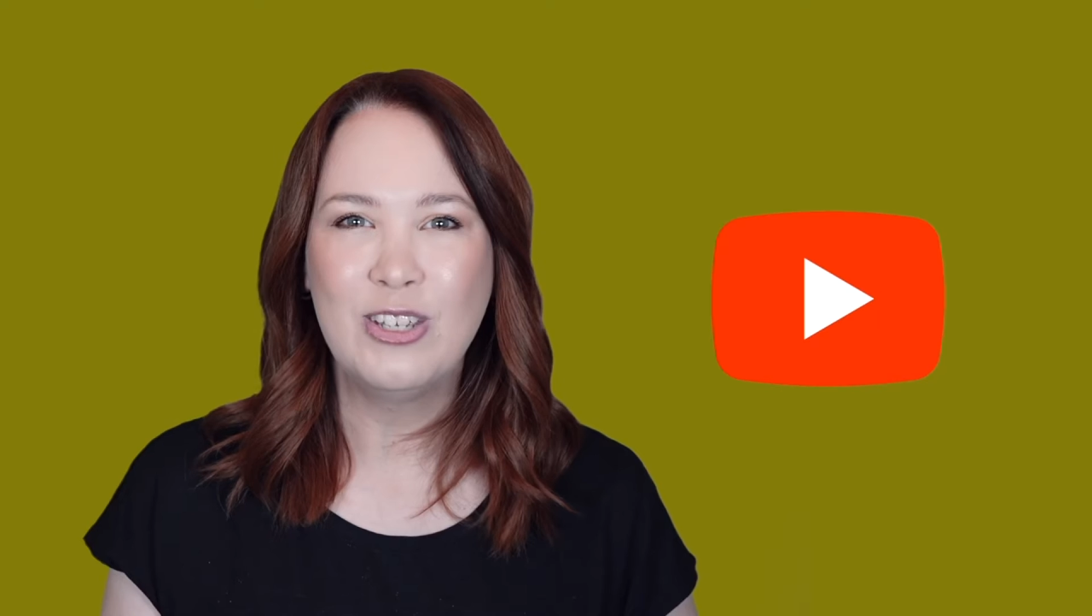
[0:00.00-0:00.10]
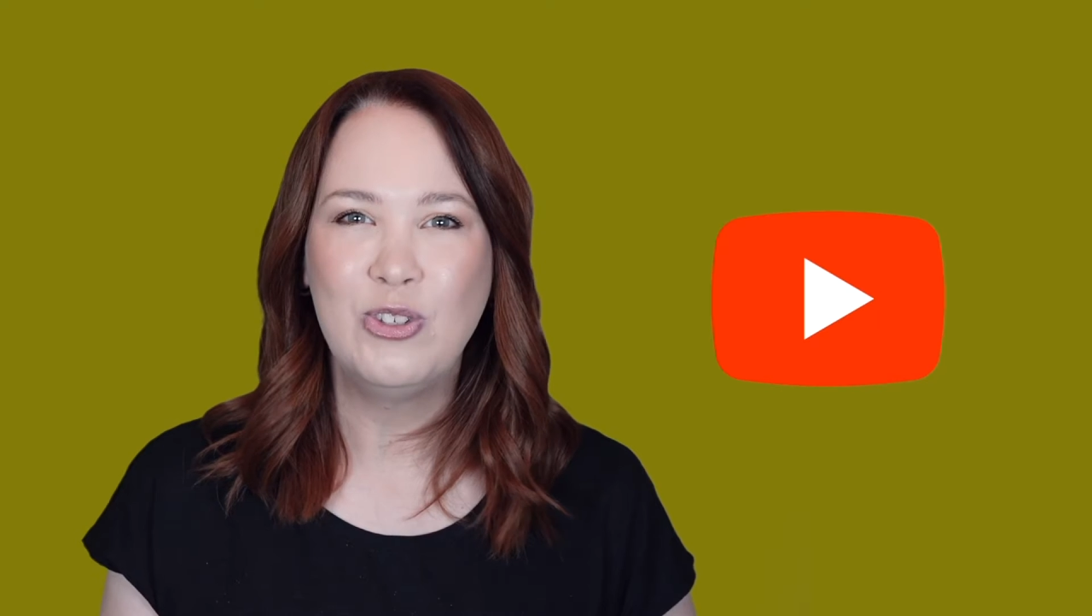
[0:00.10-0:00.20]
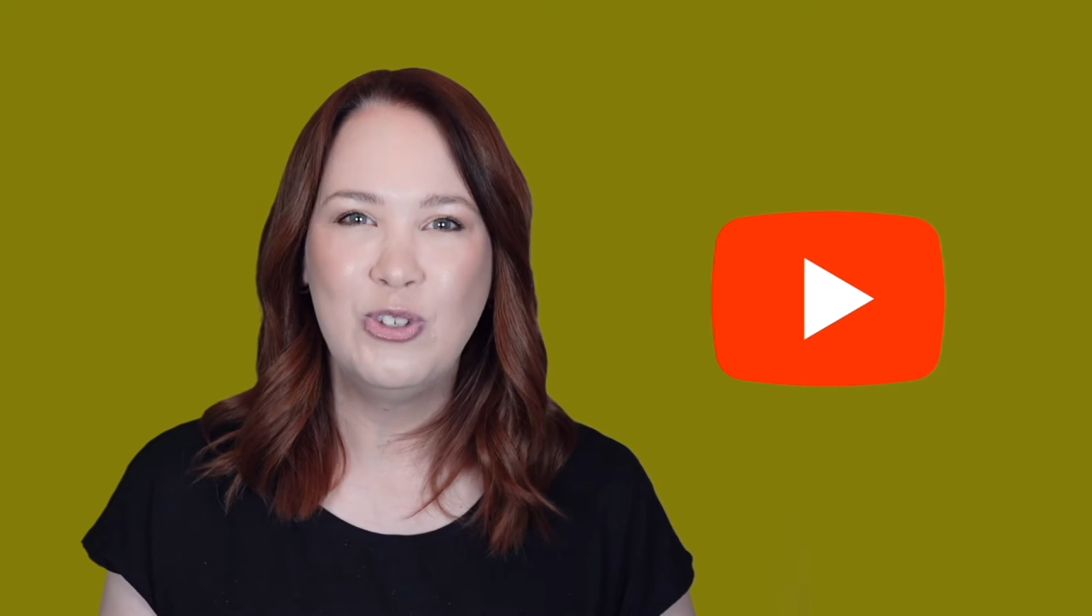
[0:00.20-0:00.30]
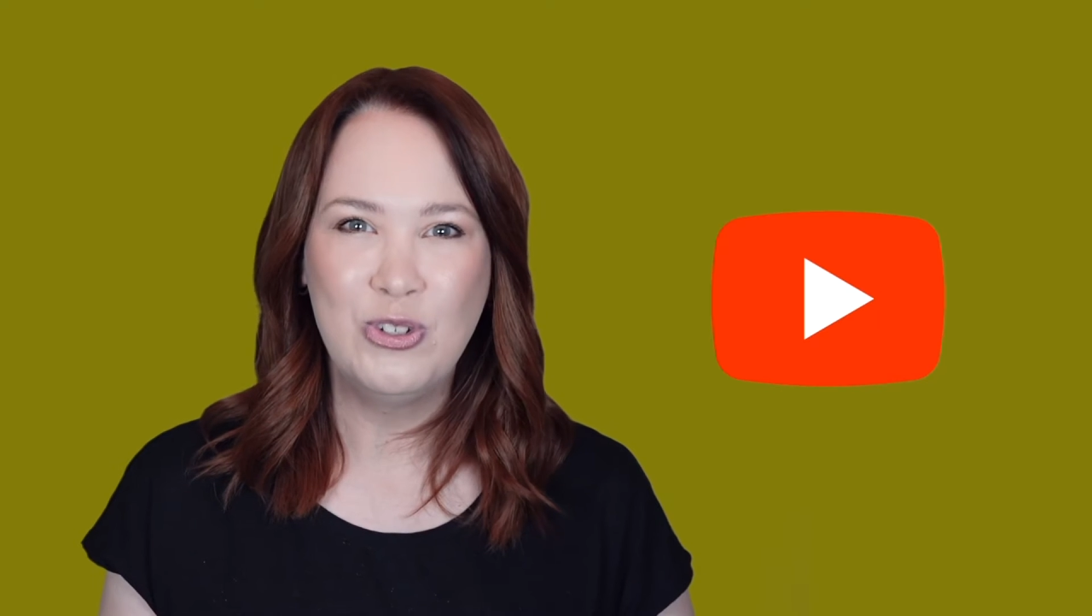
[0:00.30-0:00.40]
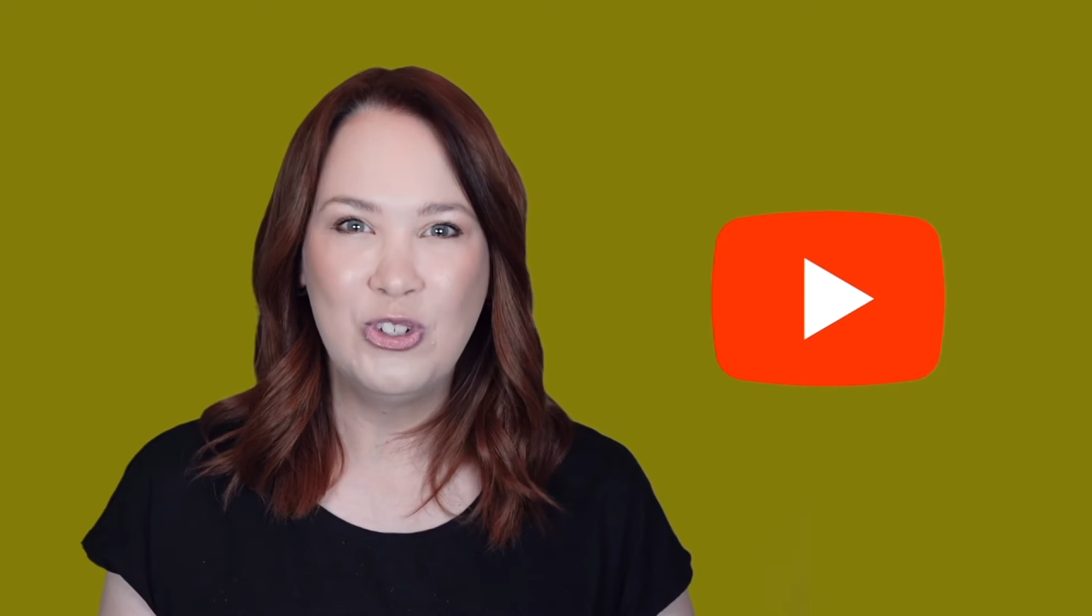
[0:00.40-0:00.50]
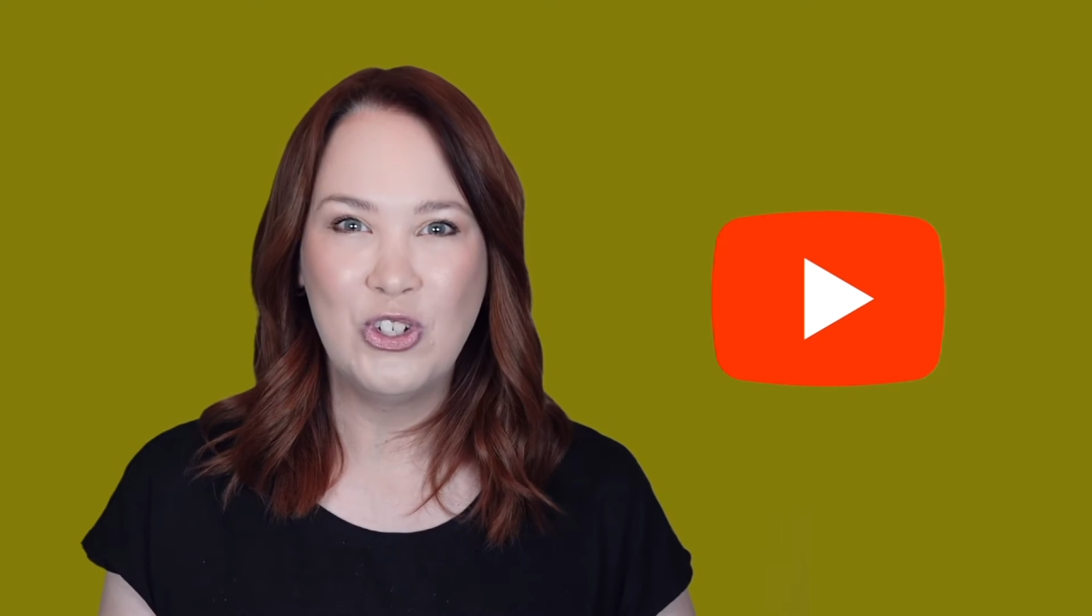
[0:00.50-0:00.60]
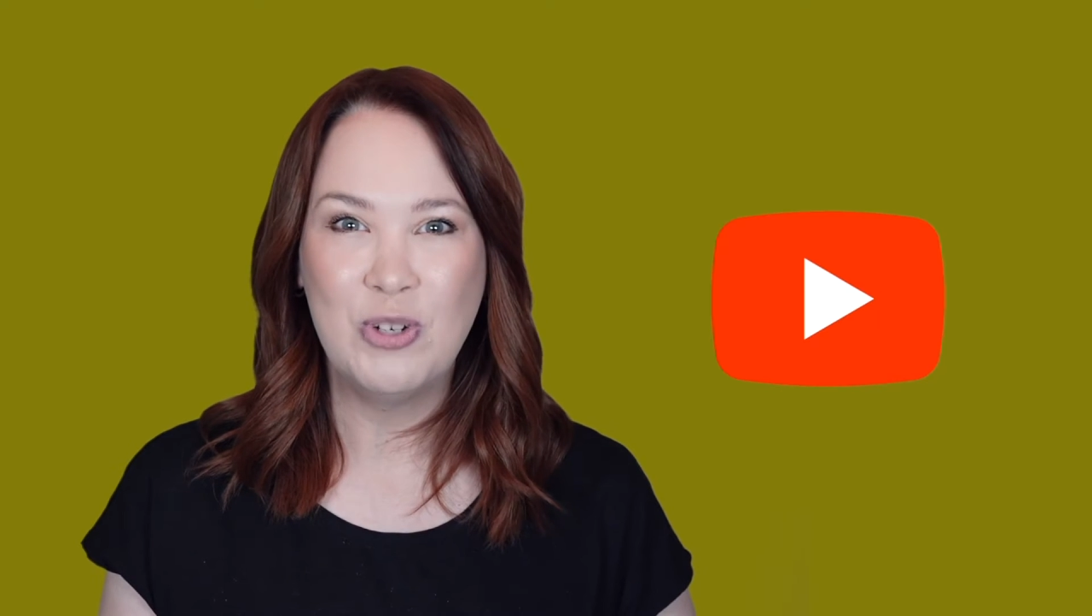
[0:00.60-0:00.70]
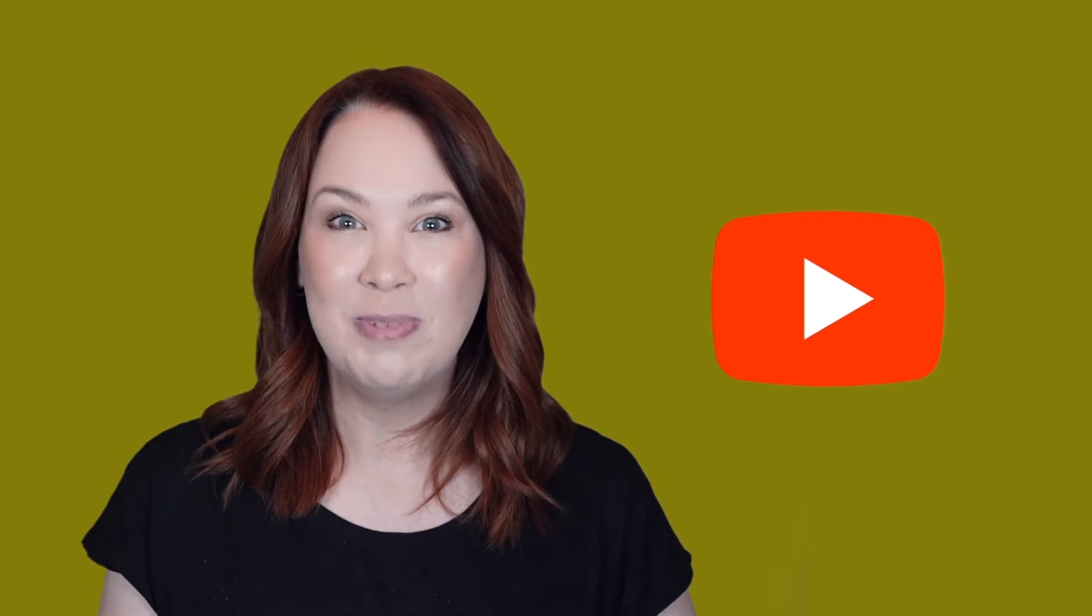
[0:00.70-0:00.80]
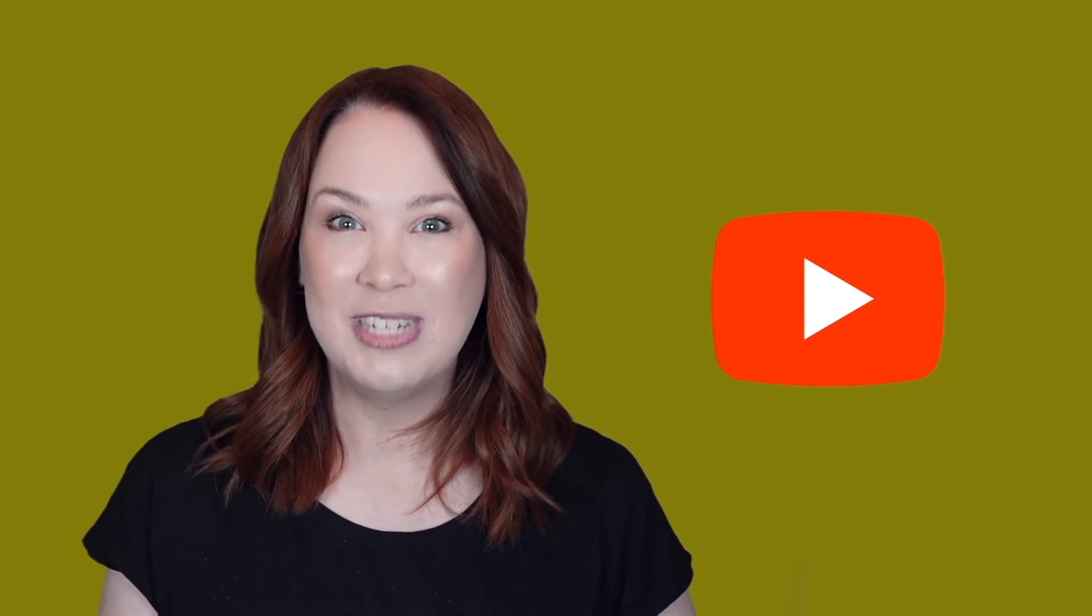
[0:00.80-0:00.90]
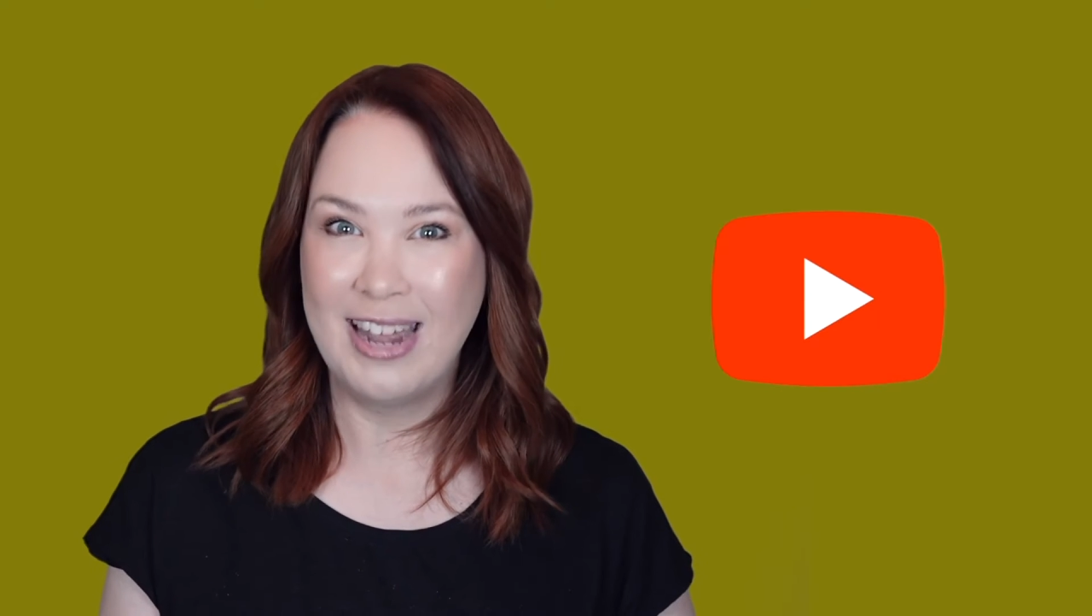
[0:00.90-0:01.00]

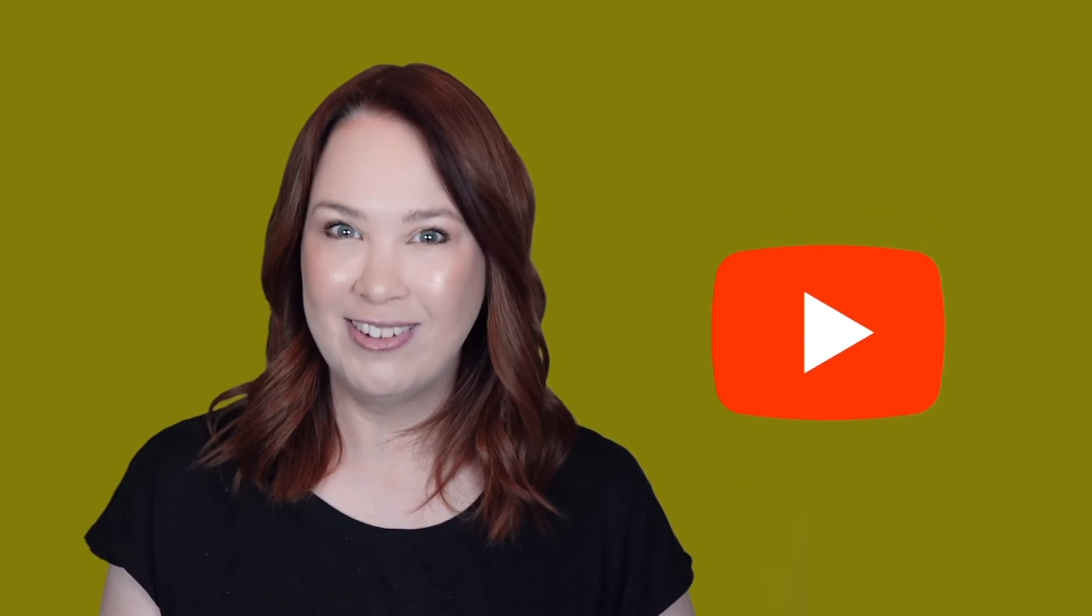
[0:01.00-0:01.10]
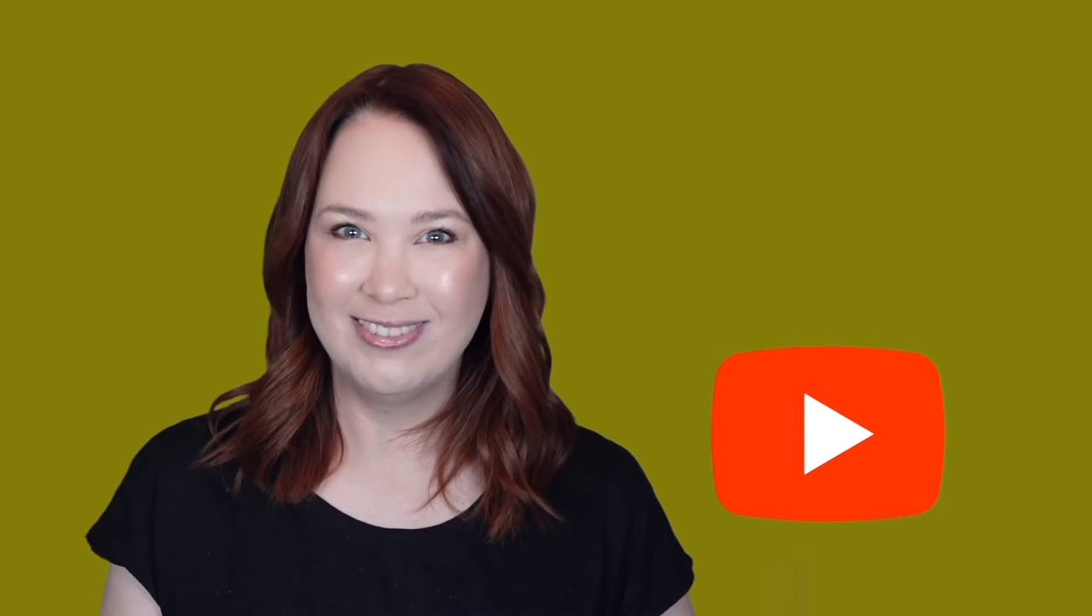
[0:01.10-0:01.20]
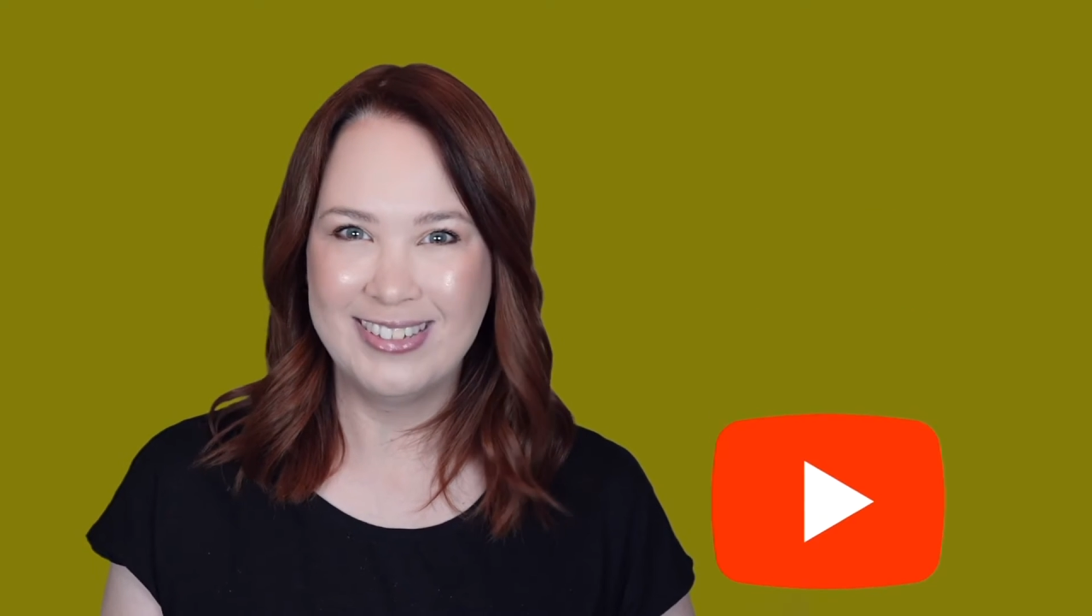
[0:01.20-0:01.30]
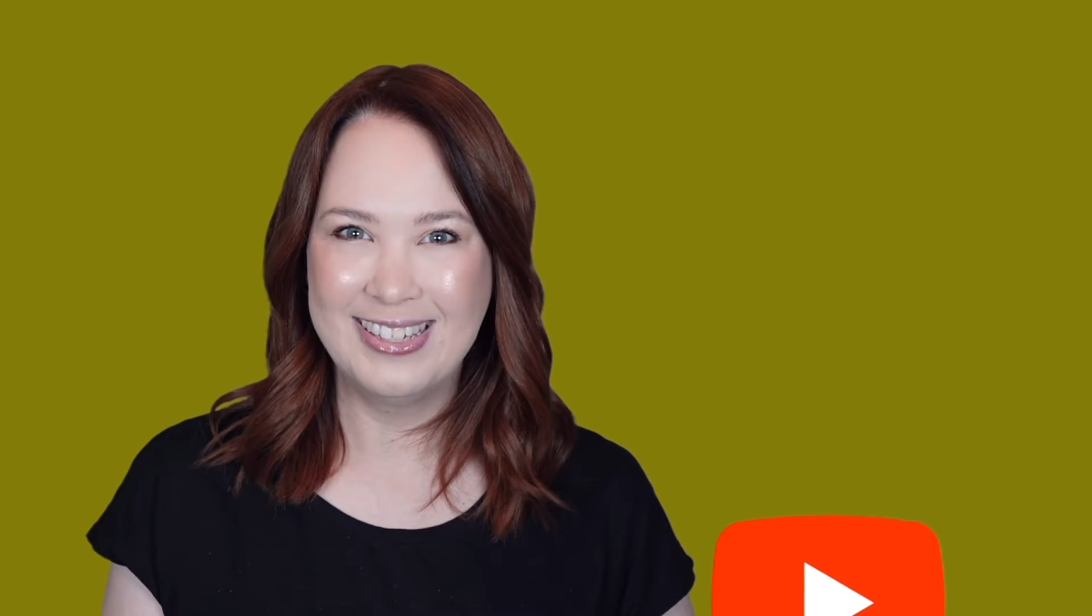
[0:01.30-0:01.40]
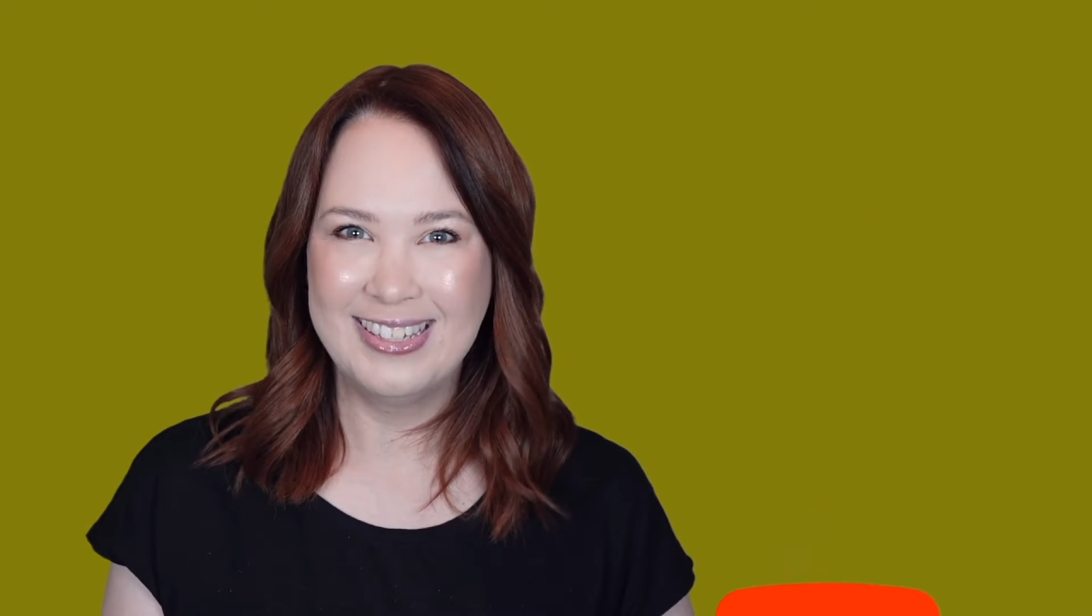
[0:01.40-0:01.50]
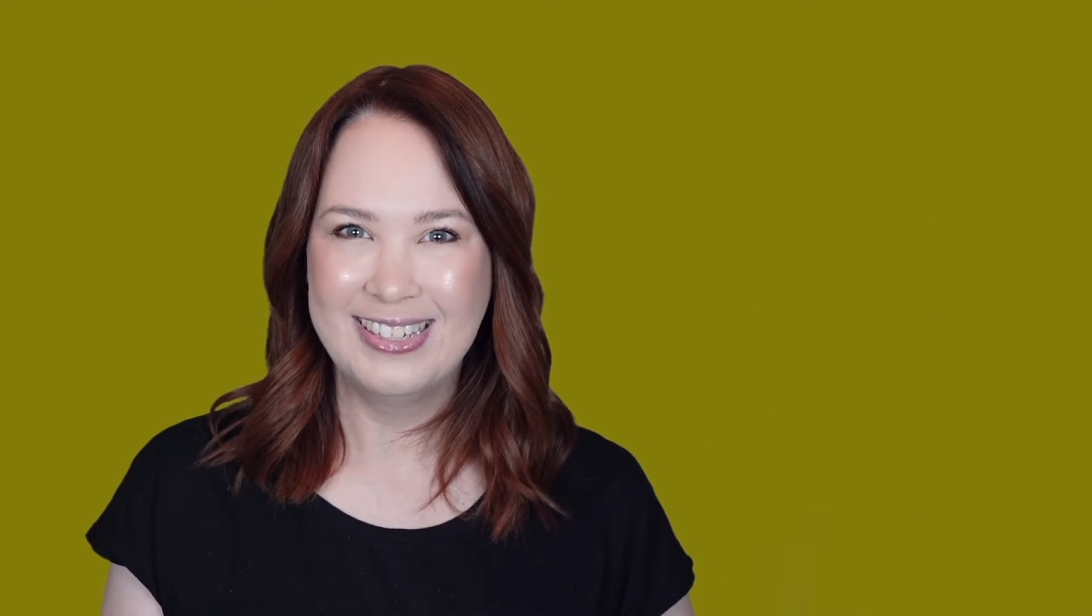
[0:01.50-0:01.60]
YouTube channels,